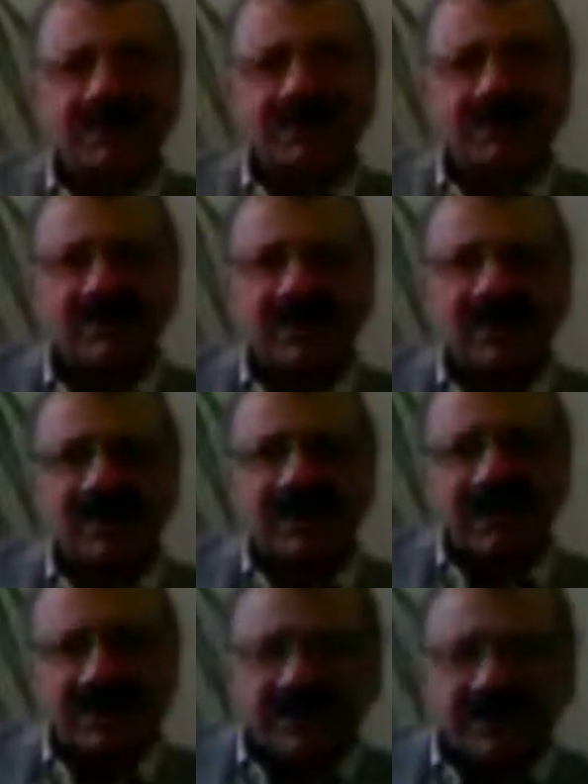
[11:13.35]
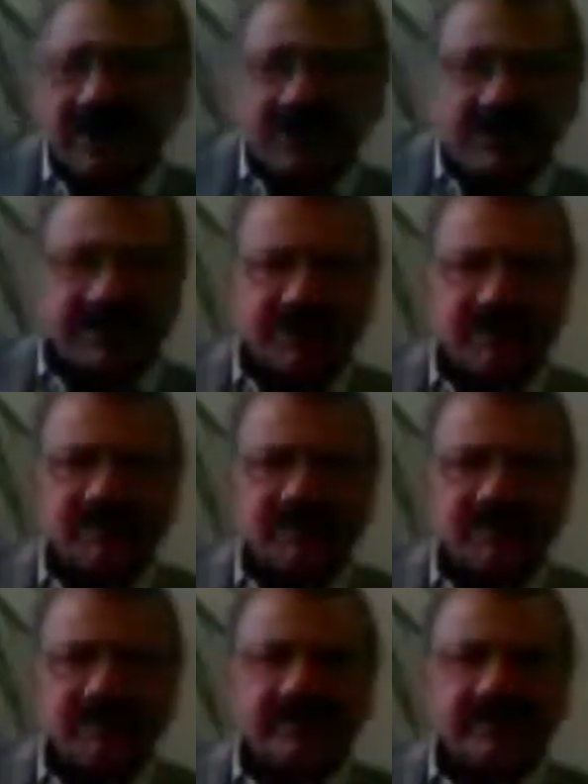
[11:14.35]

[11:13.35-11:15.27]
on the generic competition.